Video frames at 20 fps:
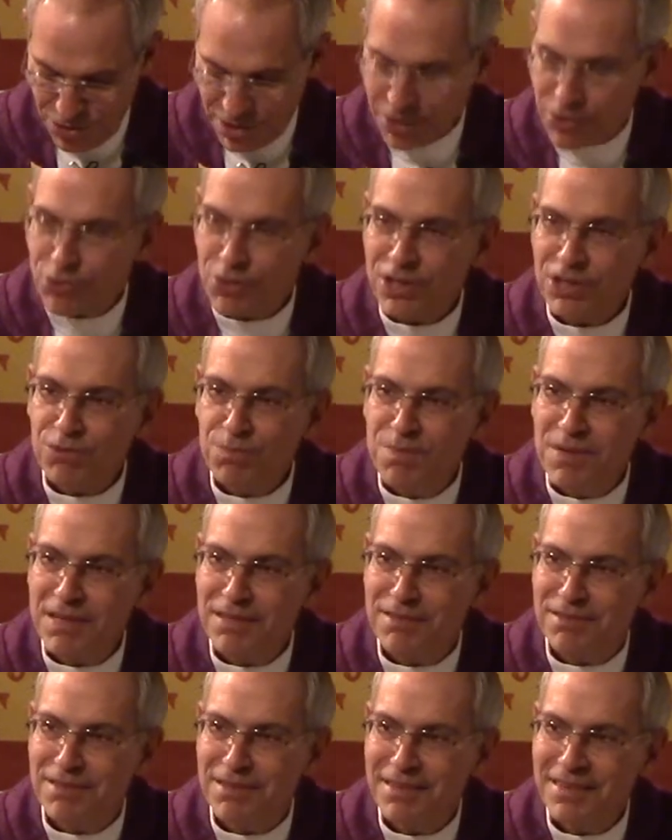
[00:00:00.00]
that
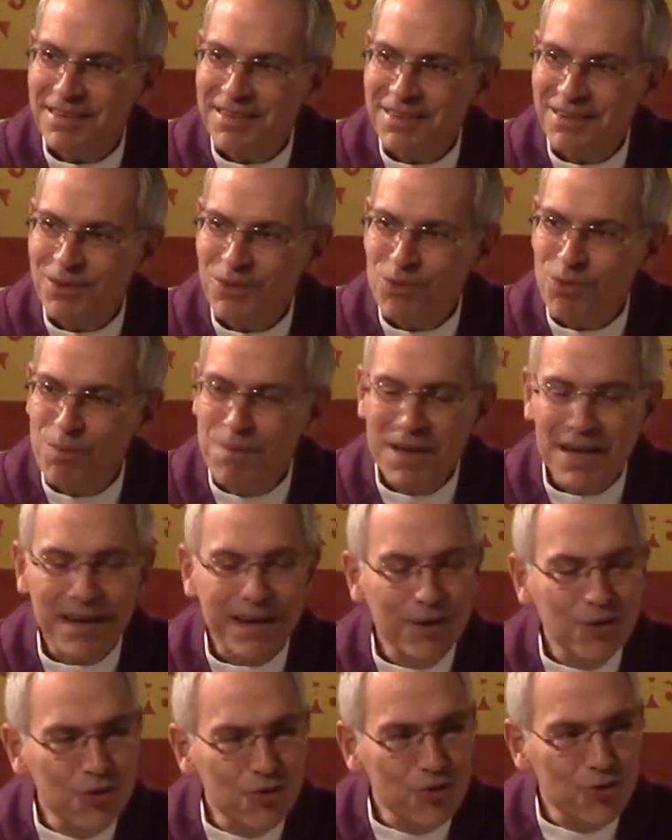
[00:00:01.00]
Christmas will be a
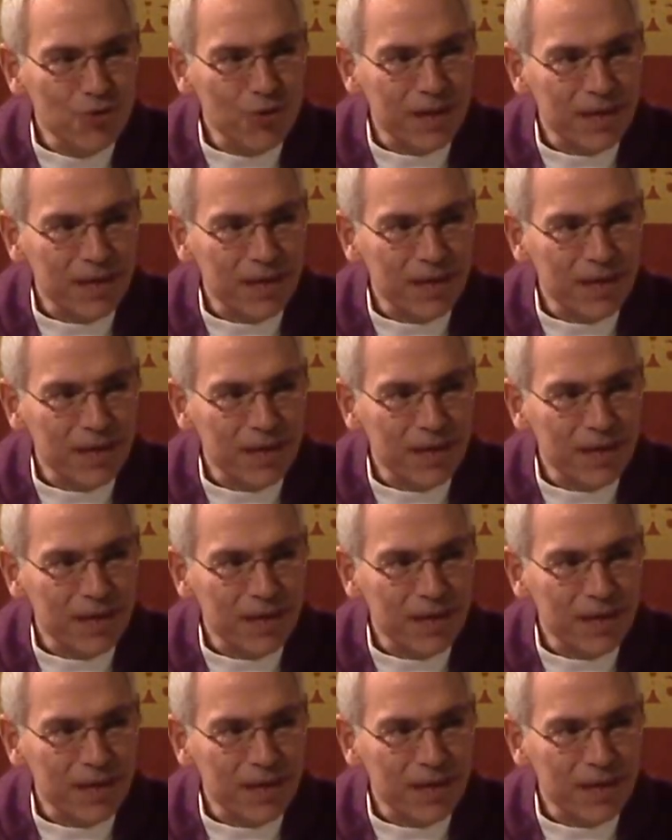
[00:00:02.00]
new